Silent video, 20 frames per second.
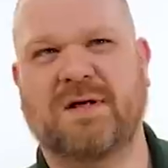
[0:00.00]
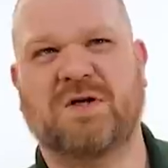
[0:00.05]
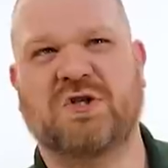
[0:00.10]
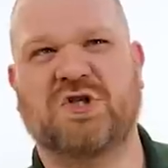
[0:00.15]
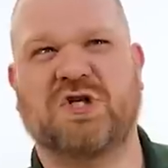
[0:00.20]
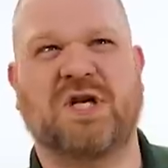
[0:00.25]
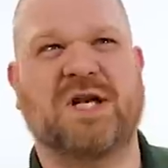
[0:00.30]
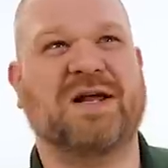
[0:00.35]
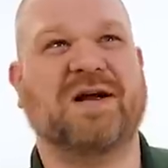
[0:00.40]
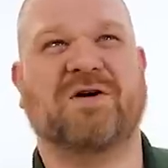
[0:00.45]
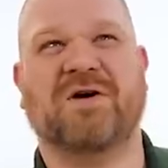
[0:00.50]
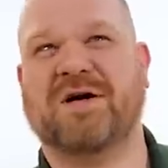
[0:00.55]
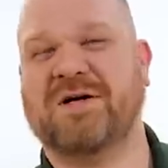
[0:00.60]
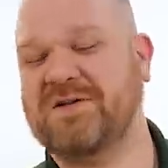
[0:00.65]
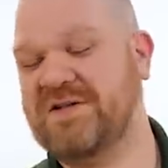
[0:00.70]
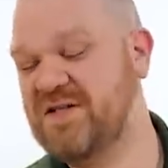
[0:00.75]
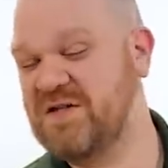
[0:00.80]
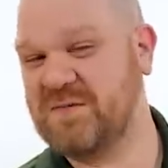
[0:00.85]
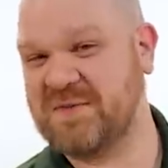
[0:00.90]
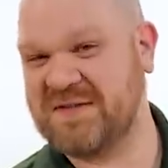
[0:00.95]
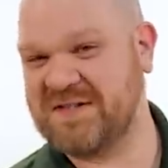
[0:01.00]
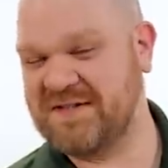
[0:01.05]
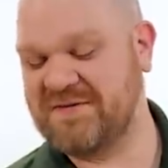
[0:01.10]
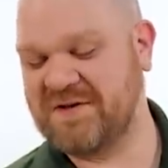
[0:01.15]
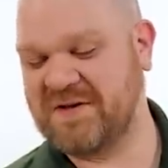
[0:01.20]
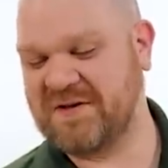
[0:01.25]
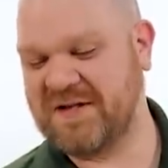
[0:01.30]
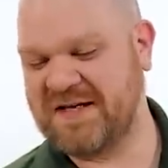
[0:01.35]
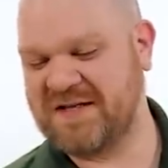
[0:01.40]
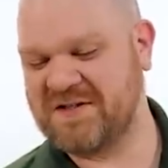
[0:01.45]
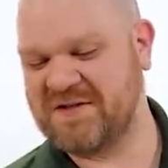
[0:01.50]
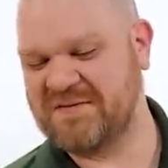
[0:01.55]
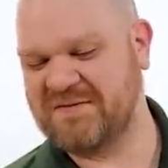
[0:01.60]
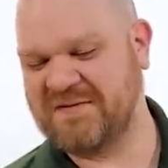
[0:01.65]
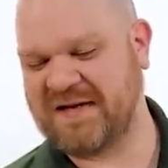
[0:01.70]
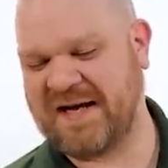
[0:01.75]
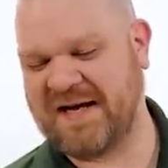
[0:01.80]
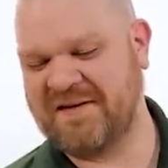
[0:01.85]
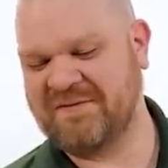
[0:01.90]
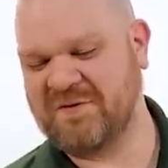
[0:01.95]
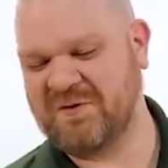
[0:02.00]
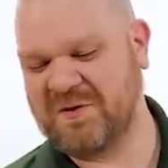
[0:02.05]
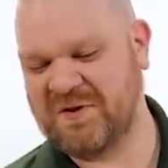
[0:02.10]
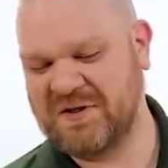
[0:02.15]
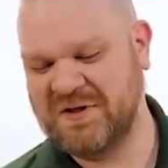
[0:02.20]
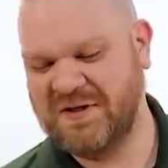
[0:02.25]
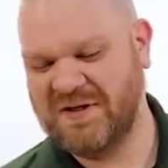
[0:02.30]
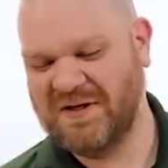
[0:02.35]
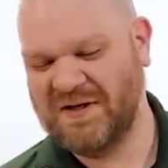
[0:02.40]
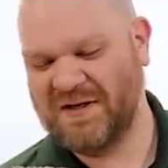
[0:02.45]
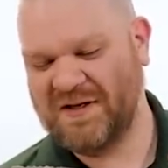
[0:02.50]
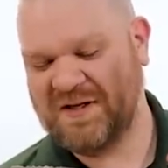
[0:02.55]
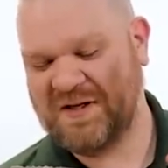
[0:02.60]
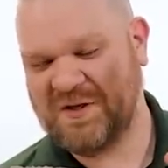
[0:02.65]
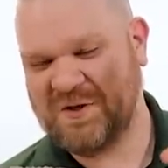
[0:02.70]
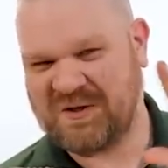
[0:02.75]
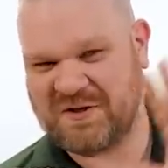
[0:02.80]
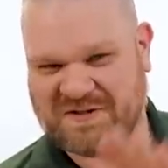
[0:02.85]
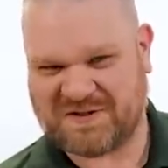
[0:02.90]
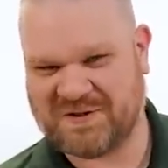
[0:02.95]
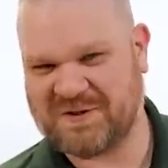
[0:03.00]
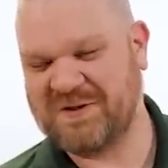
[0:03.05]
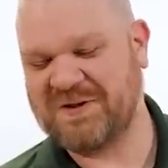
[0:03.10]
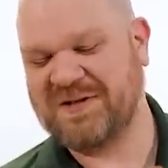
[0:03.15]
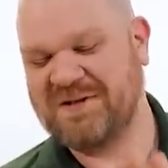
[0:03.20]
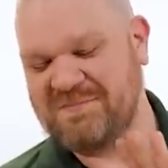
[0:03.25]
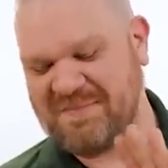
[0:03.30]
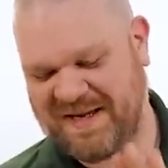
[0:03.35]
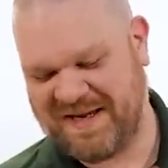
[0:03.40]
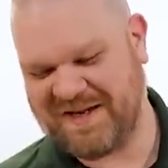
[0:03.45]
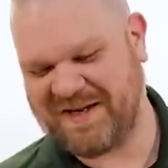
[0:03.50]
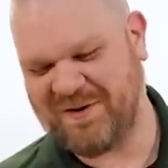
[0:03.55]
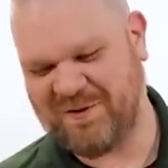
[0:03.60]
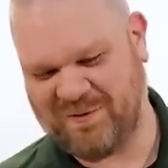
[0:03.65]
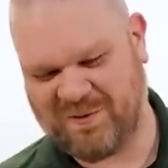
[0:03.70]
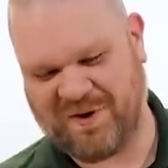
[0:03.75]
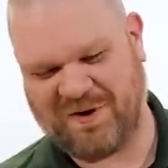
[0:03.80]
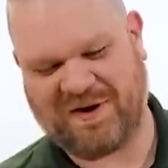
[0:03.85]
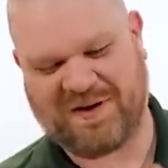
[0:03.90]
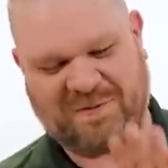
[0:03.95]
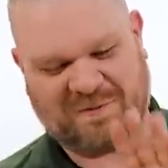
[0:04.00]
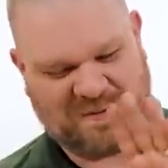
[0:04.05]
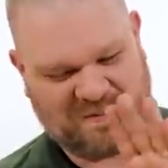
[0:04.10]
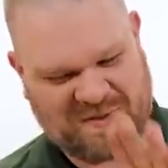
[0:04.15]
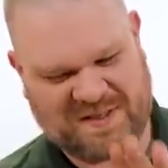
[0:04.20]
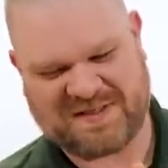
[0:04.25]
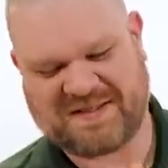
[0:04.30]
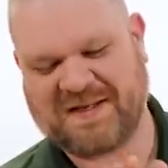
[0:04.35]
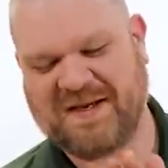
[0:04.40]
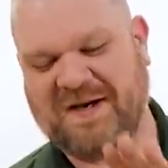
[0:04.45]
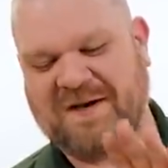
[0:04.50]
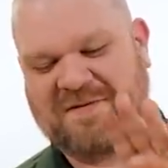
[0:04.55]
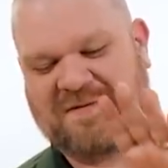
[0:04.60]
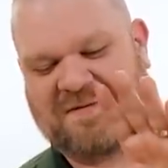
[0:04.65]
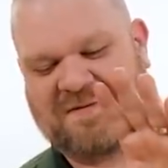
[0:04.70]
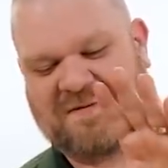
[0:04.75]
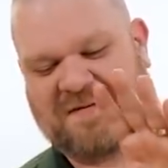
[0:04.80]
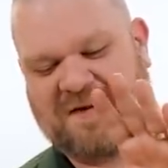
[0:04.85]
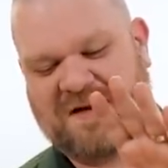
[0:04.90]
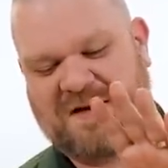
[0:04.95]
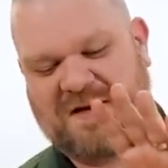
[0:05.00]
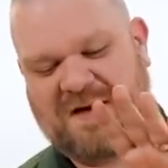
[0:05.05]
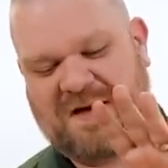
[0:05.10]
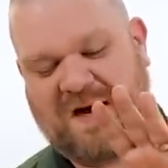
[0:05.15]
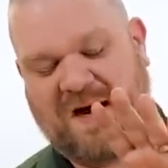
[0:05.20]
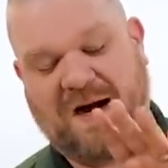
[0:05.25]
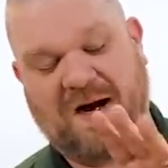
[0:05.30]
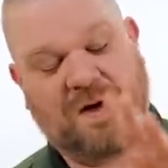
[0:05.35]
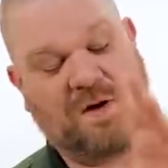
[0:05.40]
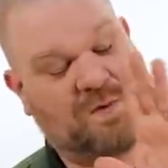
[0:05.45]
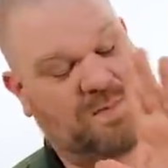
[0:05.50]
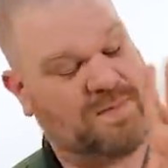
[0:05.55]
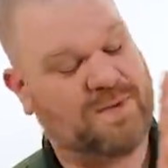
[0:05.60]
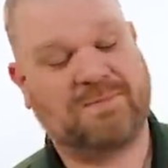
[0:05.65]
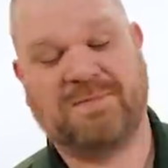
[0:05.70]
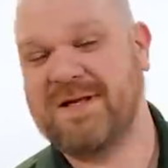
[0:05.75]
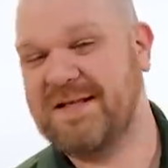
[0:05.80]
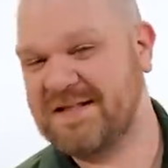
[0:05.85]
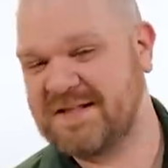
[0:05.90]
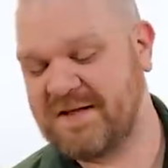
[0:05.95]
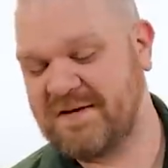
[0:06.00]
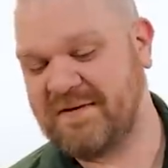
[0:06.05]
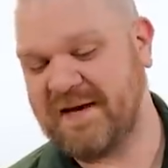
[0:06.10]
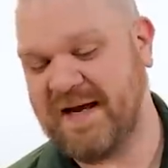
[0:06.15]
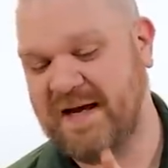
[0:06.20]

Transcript: generically specific like survival, you could certainly make it work. It would be tough, or it'd be a tough